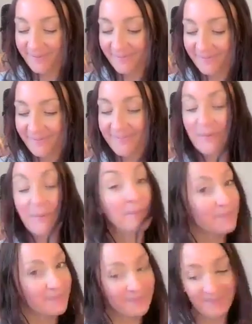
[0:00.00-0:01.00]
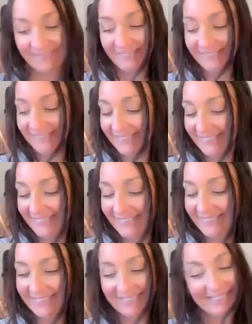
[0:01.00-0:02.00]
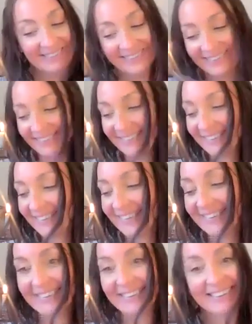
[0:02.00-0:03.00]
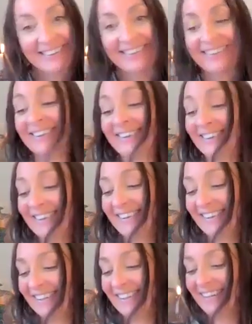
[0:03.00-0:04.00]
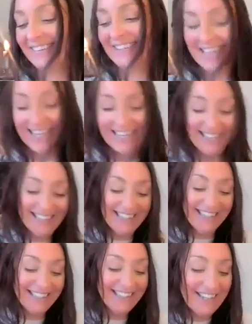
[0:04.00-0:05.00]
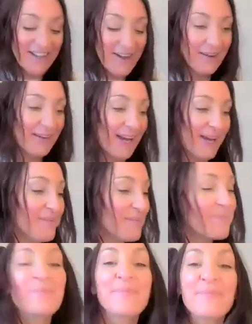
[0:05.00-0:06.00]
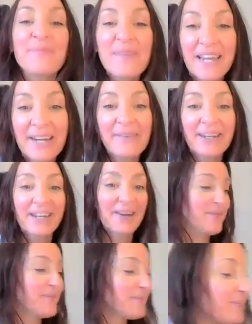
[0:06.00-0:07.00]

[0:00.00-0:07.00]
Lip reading: Mm, mm, mm, mm. Okay. Okay. Here we go.